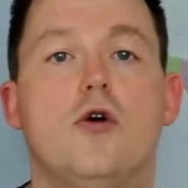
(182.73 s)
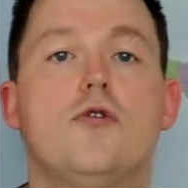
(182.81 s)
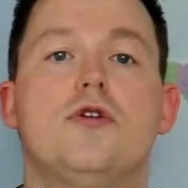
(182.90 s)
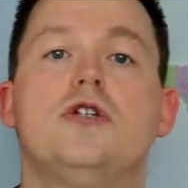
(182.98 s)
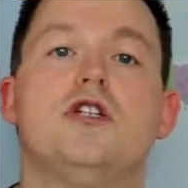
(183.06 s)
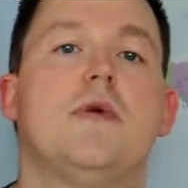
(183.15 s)

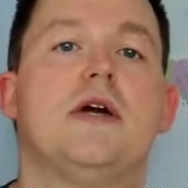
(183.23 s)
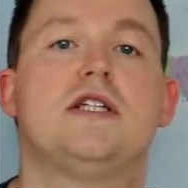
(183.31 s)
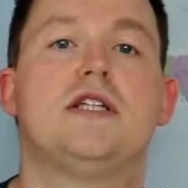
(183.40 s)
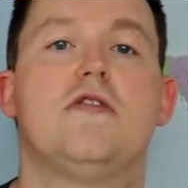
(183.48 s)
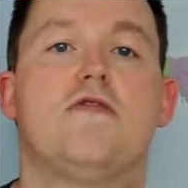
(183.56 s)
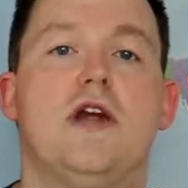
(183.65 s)
Others you might
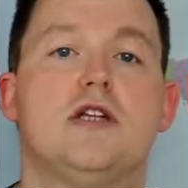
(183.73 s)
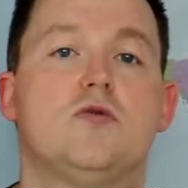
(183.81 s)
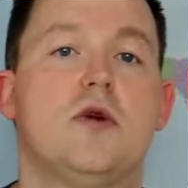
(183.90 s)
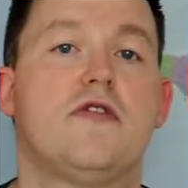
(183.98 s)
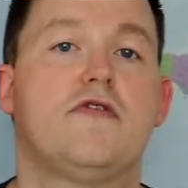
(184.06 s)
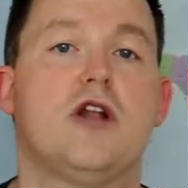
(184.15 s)
stay friends
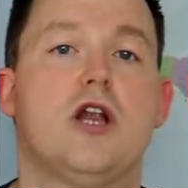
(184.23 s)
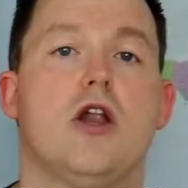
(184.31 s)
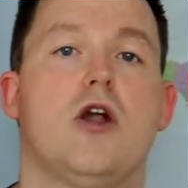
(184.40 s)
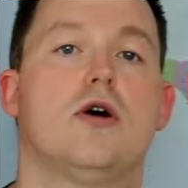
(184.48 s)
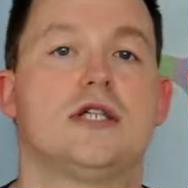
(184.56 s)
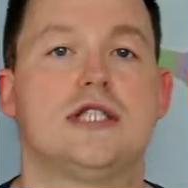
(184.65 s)
with for a
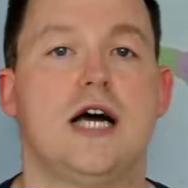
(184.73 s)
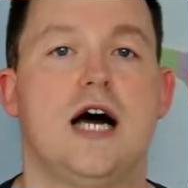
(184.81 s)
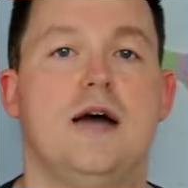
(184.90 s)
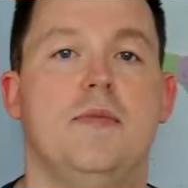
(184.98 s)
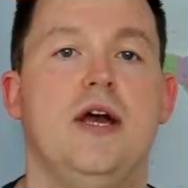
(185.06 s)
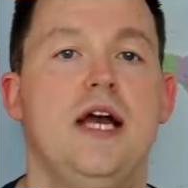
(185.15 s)
long
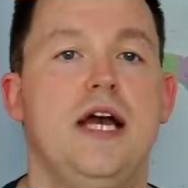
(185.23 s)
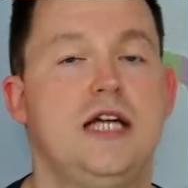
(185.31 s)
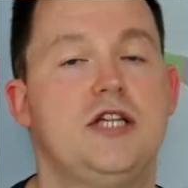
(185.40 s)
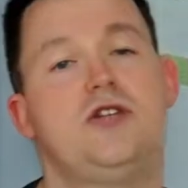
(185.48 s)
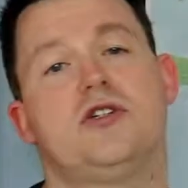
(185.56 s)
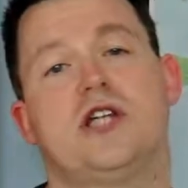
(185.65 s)
time.
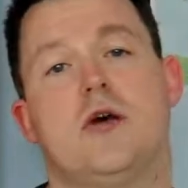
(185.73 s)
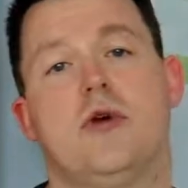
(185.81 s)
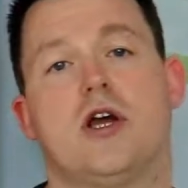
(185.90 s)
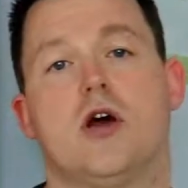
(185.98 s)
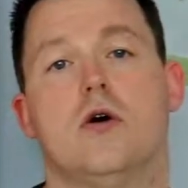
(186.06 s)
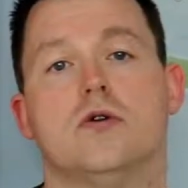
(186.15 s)
It's just how
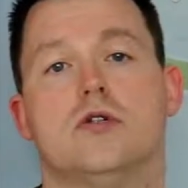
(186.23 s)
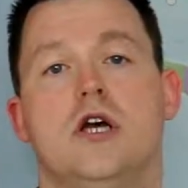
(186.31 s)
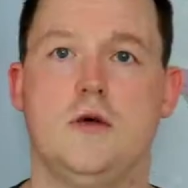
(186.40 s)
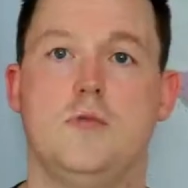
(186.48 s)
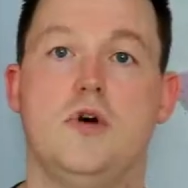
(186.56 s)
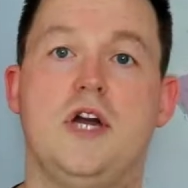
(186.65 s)
it goes.
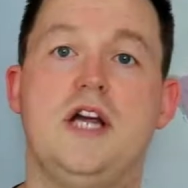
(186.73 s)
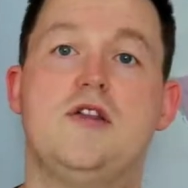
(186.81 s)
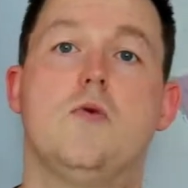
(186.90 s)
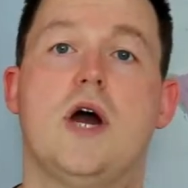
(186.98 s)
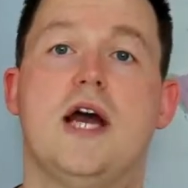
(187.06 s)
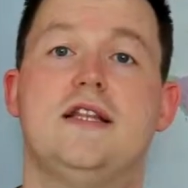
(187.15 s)
But either
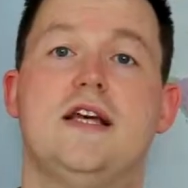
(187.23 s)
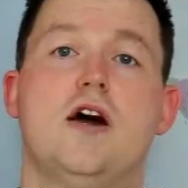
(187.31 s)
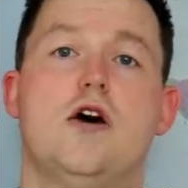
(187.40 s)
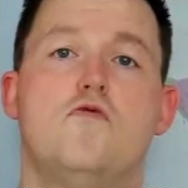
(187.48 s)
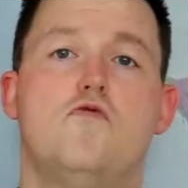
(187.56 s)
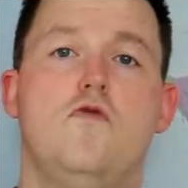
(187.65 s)
way, they
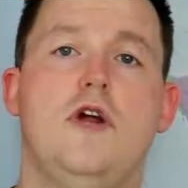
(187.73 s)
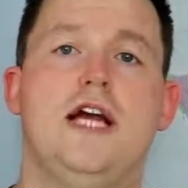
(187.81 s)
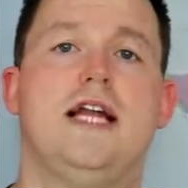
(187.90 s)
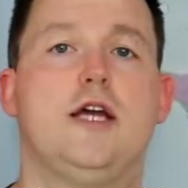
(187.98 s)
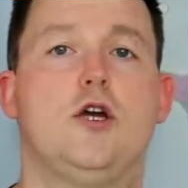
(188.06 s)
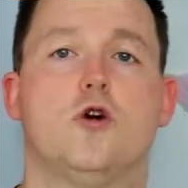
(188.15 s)
are
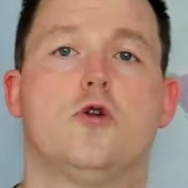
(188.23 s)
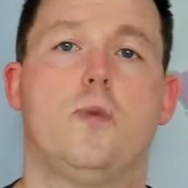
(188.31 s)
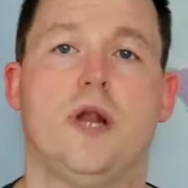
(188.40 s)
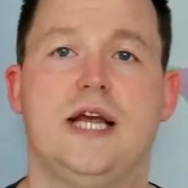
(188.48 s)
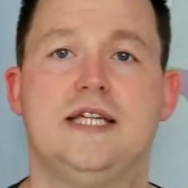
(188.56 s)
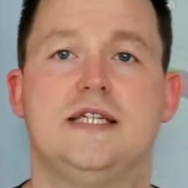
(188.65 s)
really good
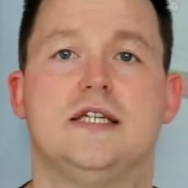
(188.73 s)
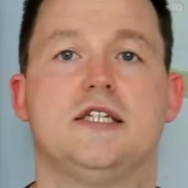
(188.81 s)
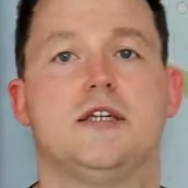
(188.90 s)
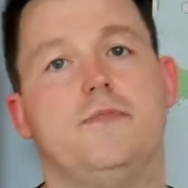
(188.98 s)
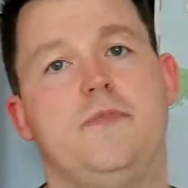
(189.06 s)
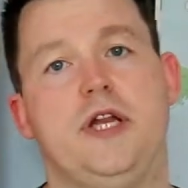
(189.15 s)
places
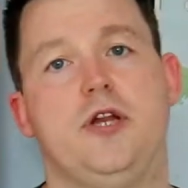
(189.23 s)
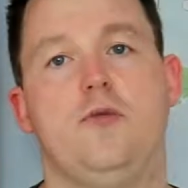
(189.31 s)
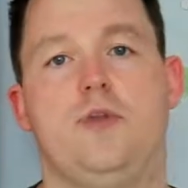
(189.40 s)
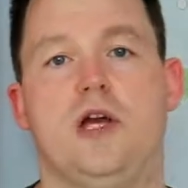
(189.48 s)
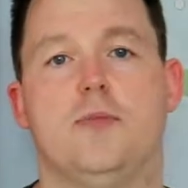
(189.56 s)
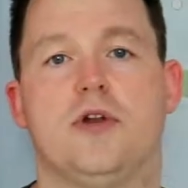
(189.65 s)
to meet new
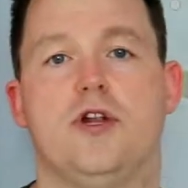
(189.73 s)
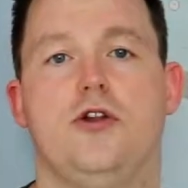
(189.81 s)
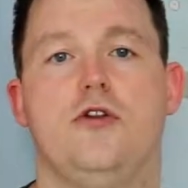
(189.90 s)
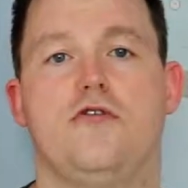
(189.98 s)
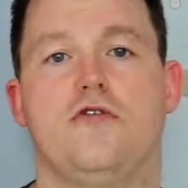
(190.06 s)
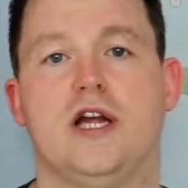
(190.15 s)
people and
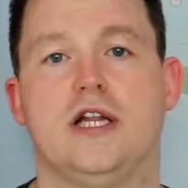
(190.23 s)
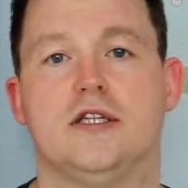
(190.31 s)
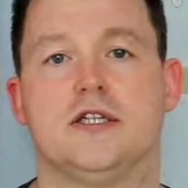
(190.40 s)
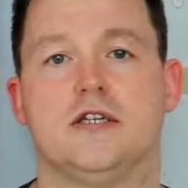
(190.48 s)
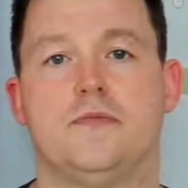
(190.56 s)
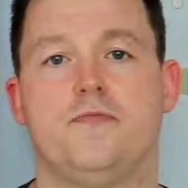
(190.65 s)
new
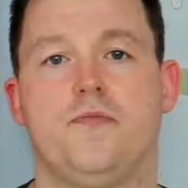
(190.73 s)
friends.